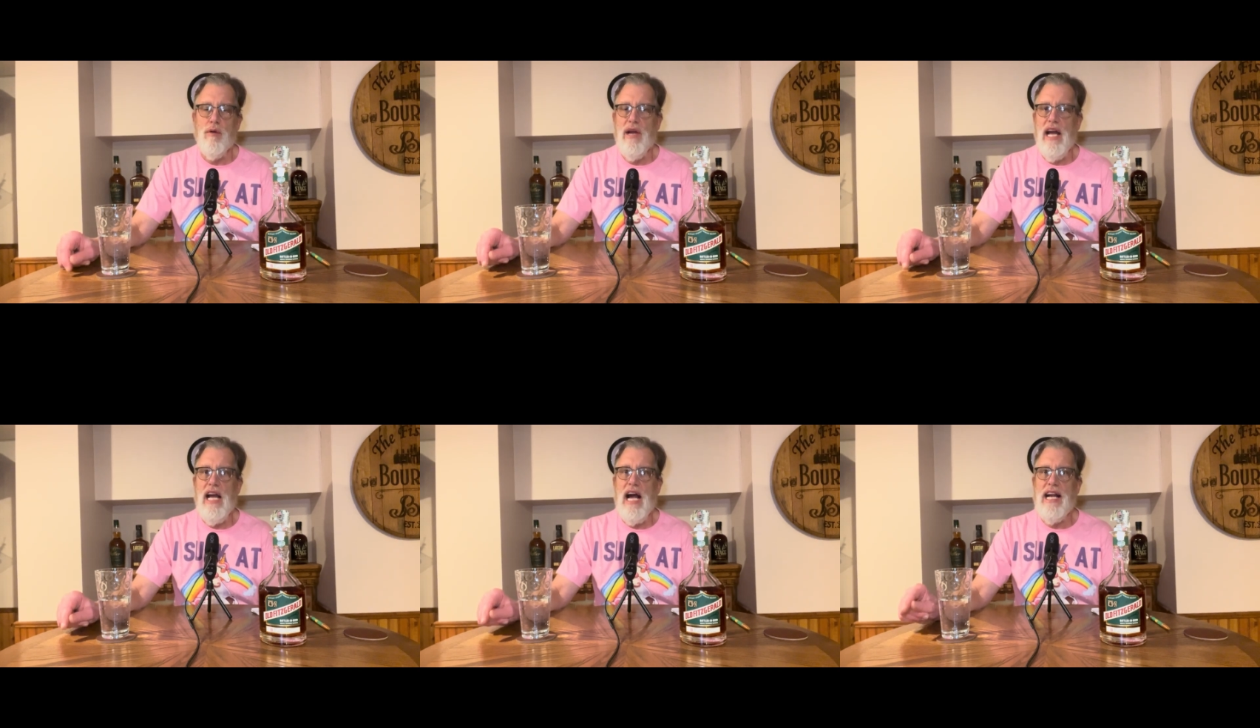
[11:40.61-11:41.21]

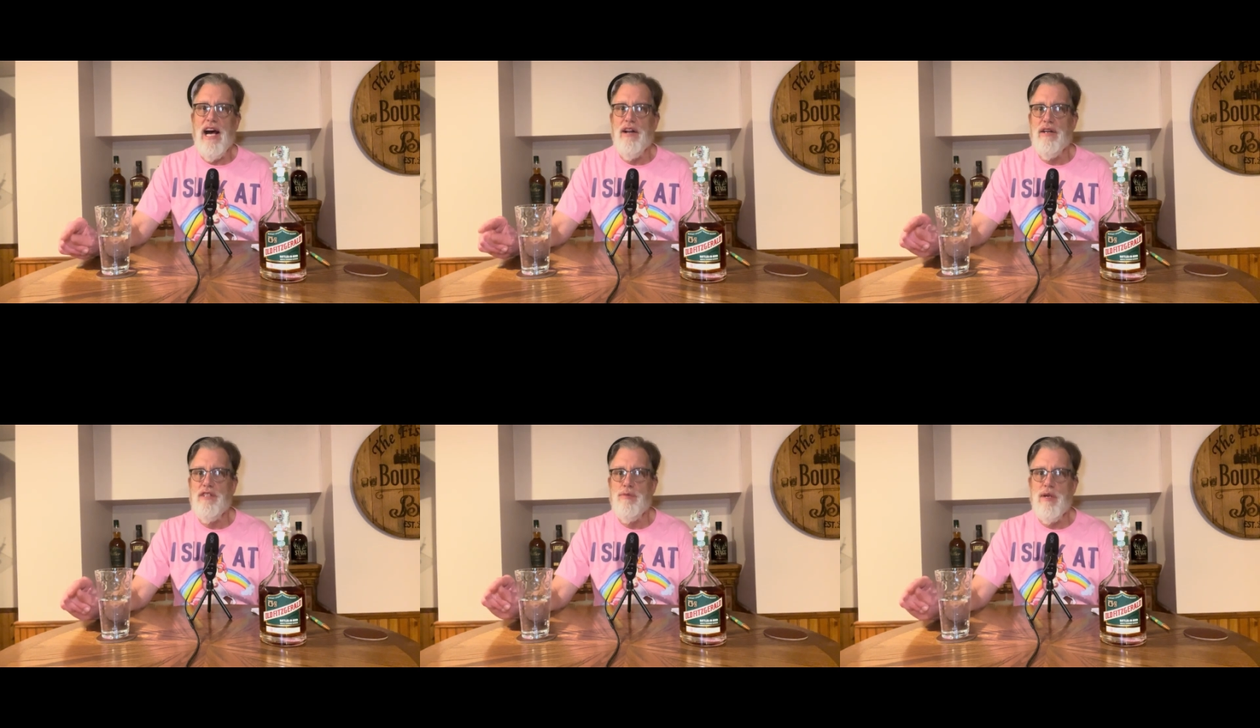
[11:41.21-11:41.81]
Okay, I got
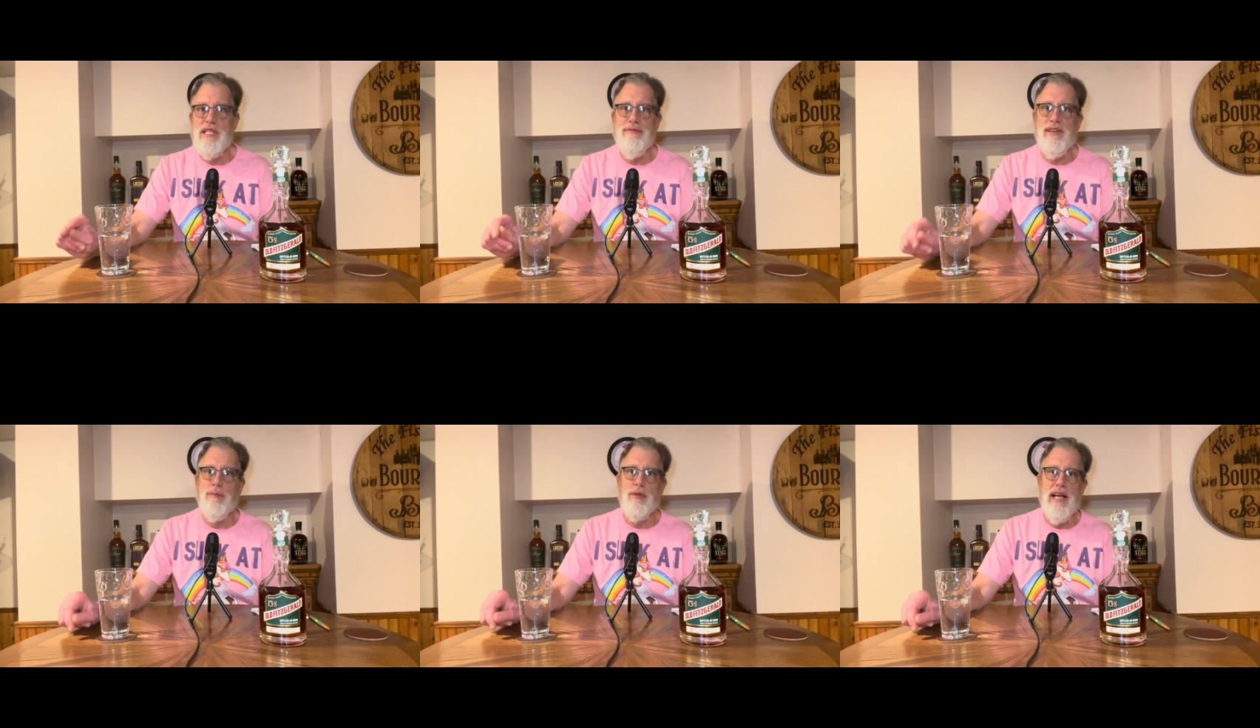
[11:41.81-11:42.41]
a
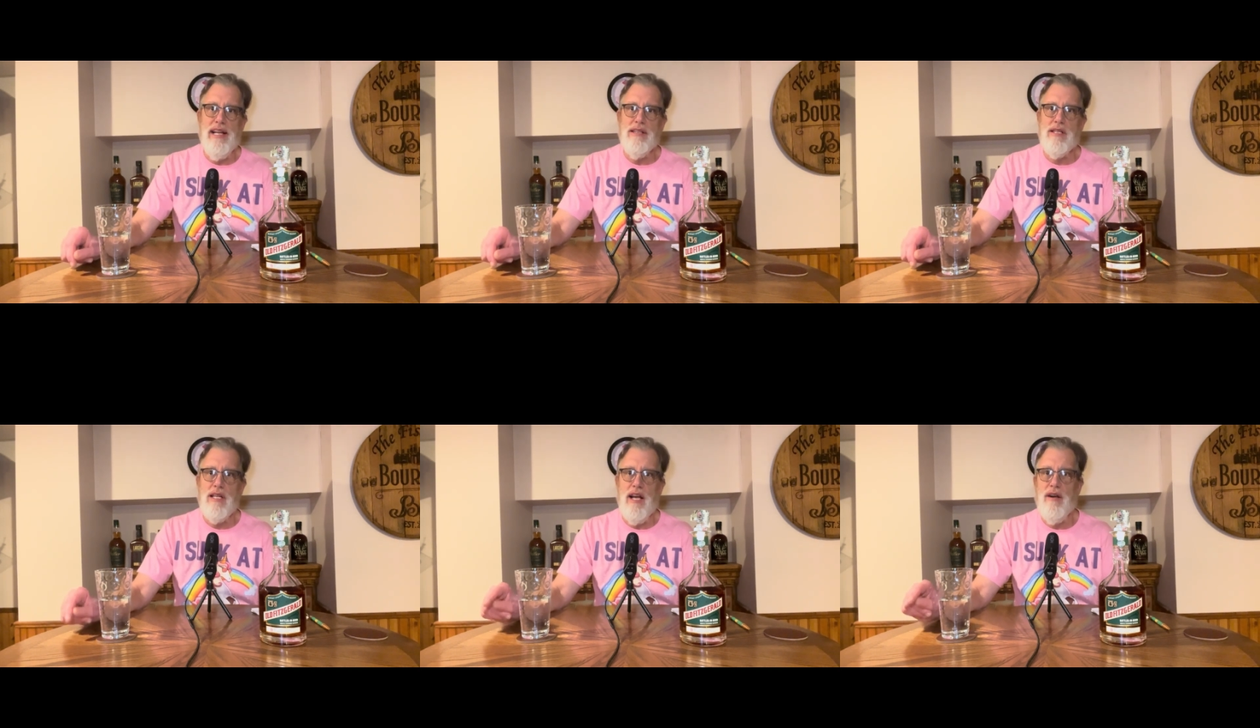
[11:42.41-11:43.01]
specific Blanton's
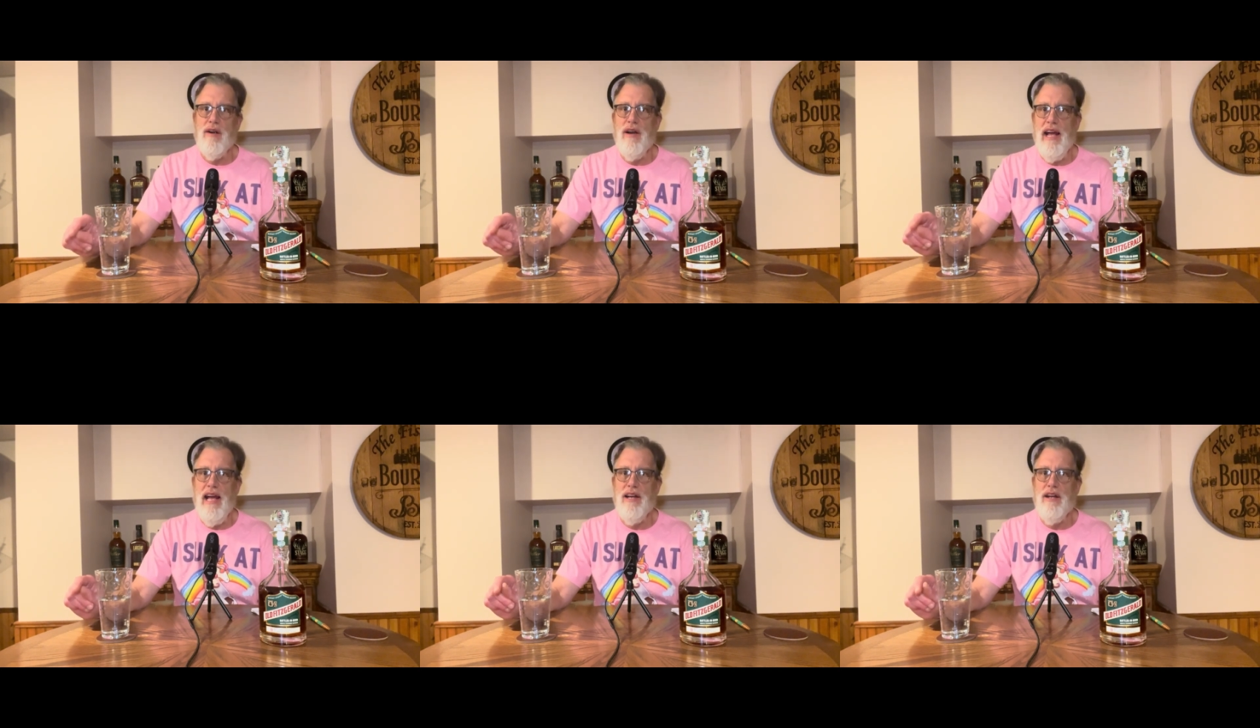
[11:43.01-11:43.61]
letter
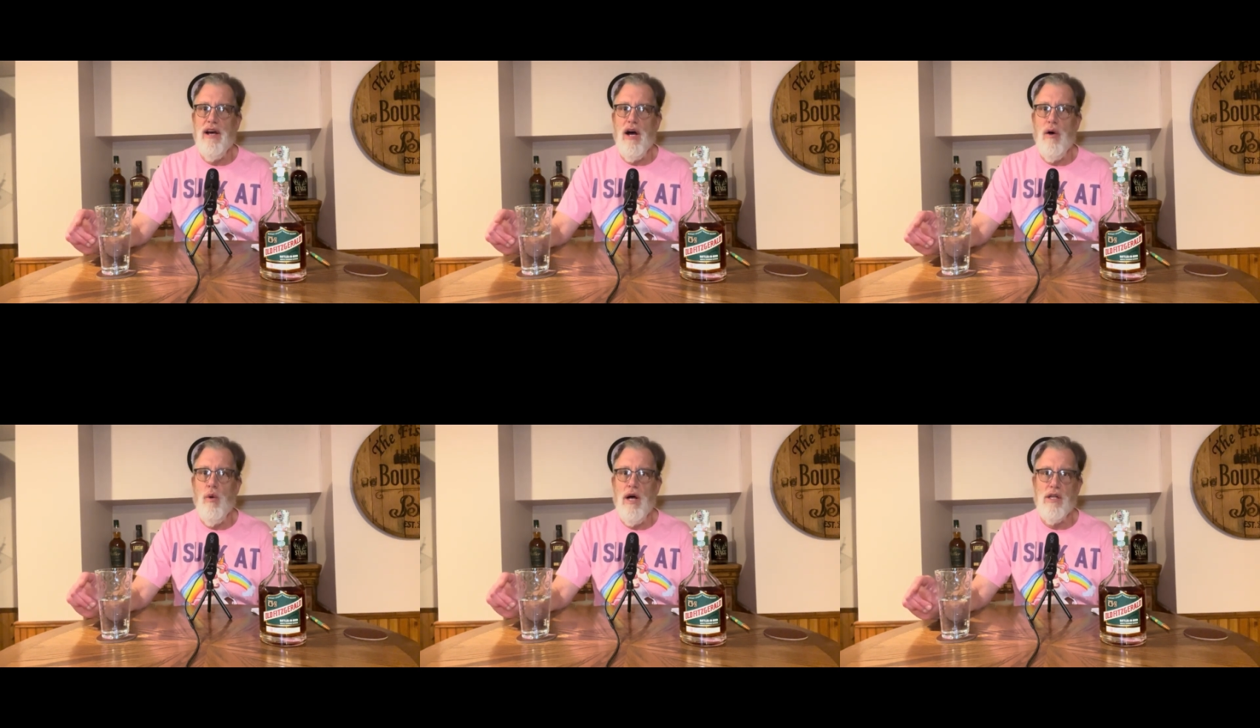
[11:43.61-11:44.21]
and a
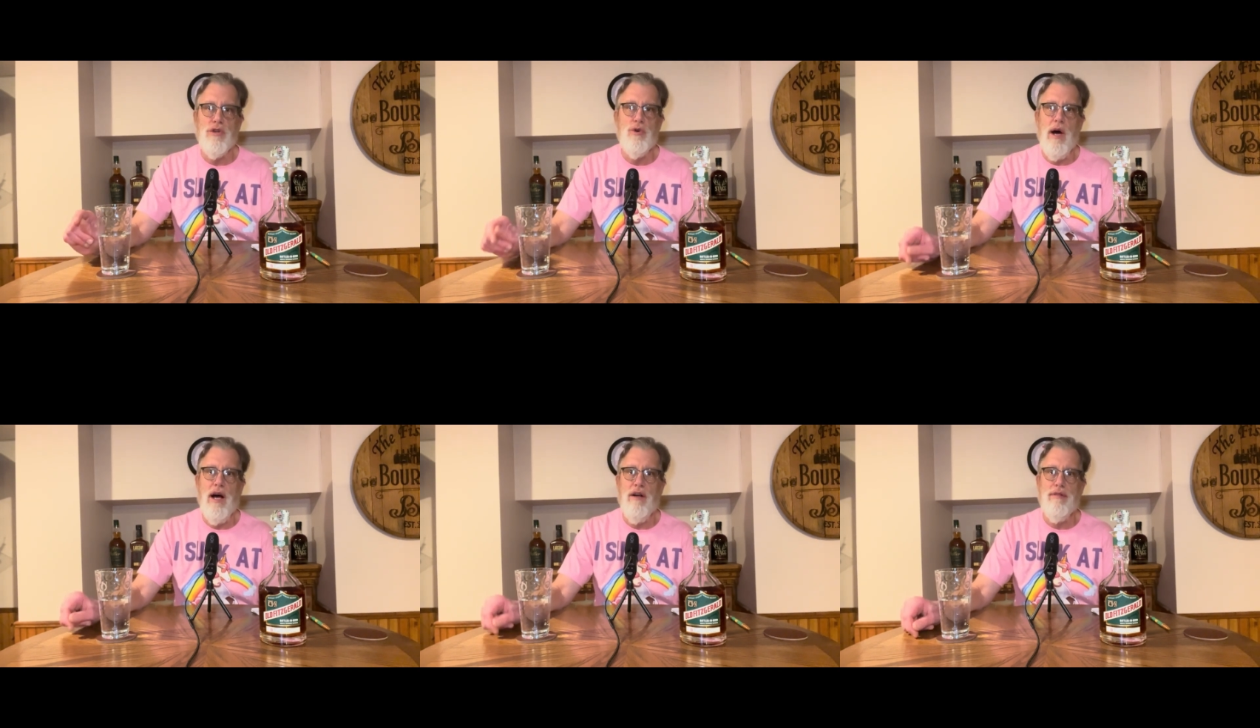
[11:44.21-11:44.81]
Weller
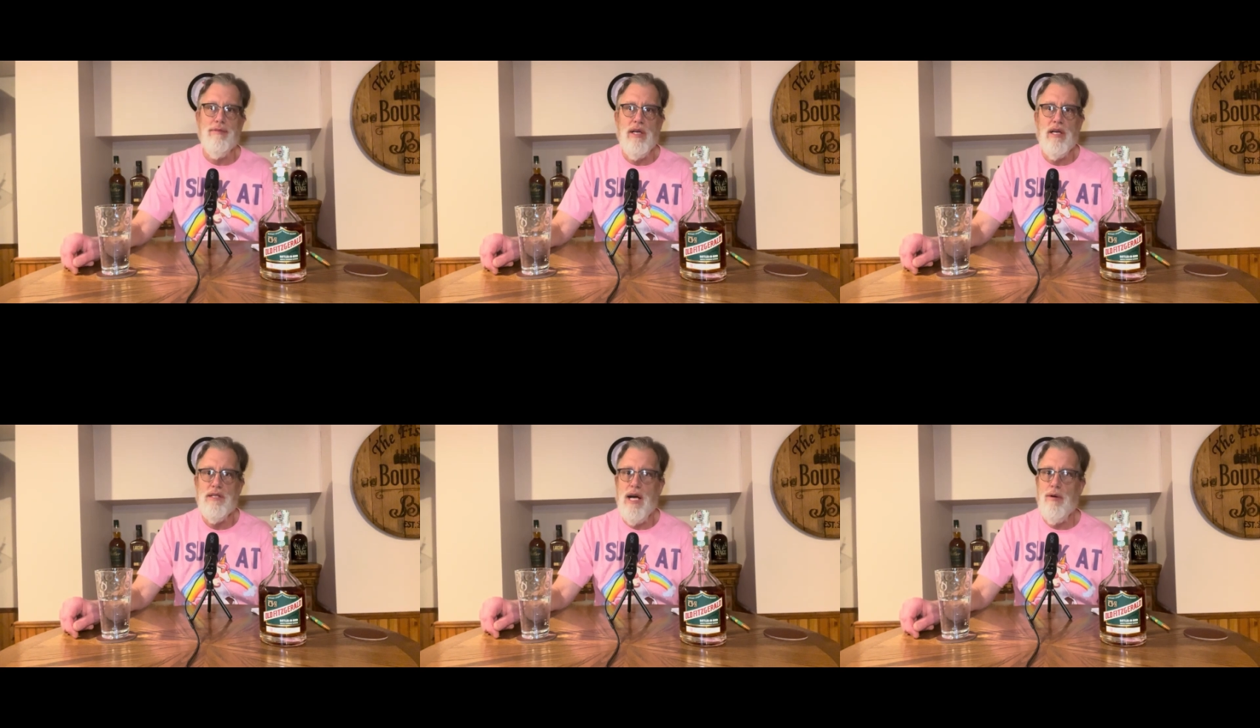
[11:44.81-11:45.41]
12
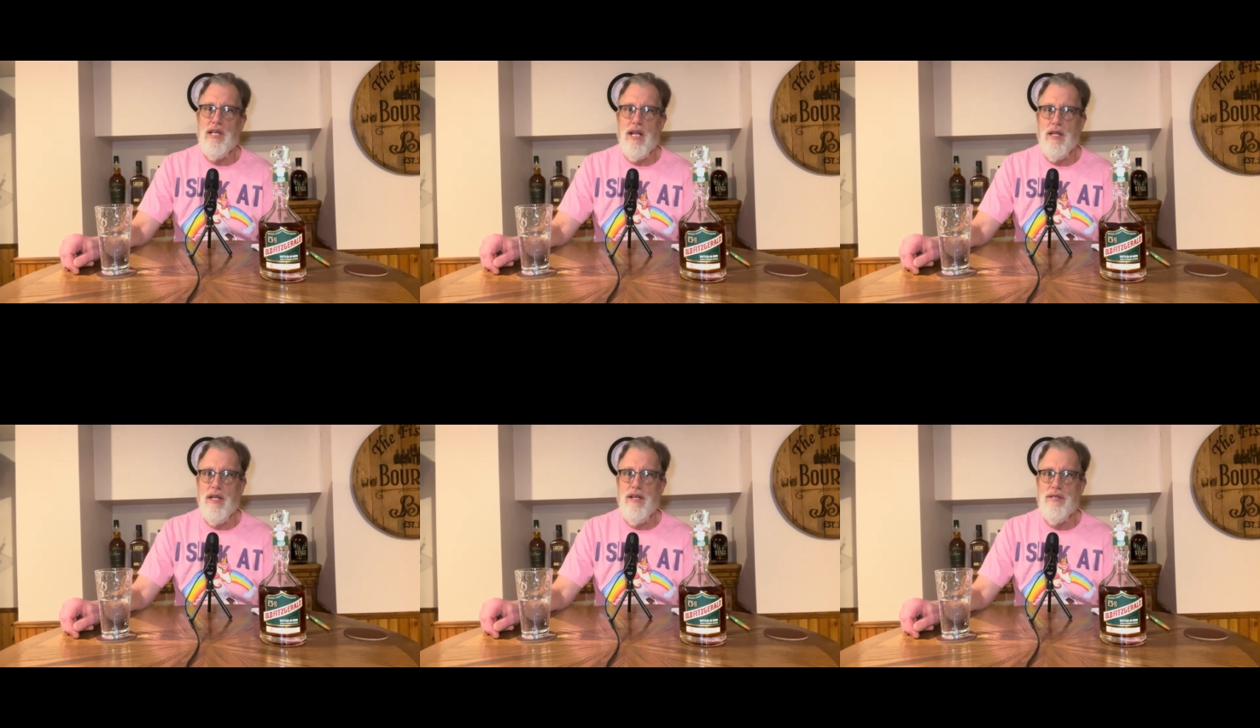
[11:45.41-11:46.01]
because I was on a
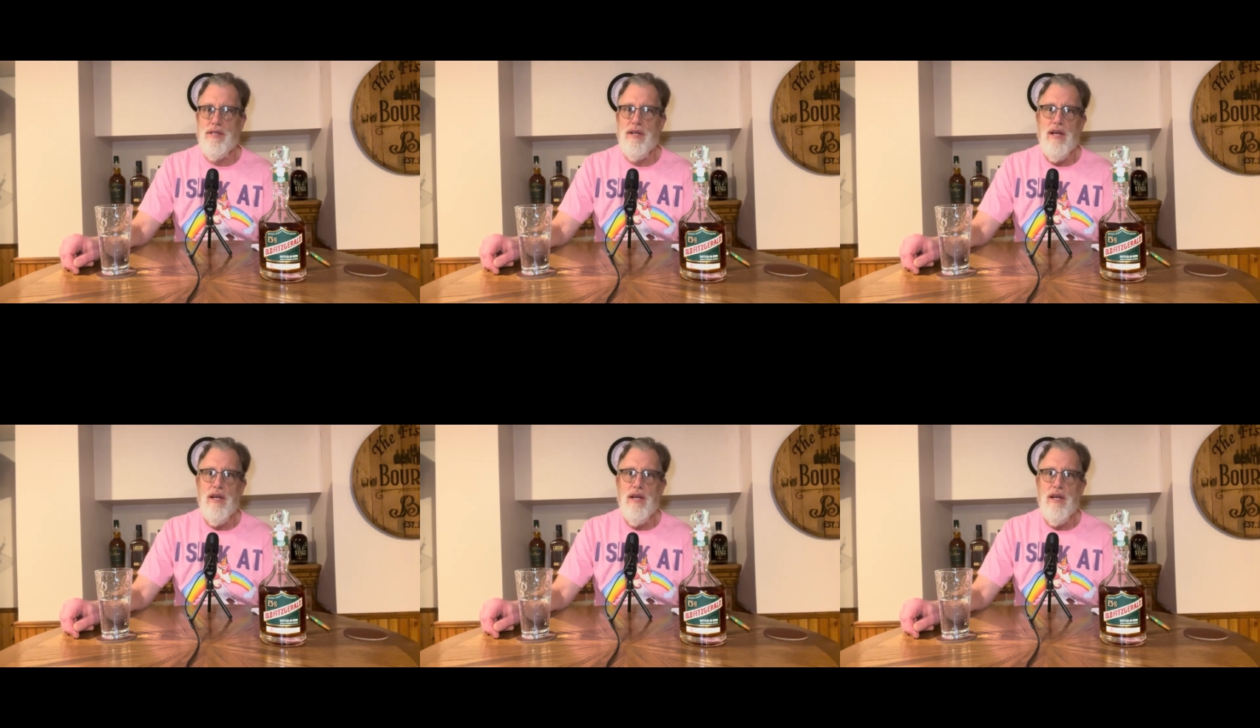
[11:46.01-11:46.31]
list.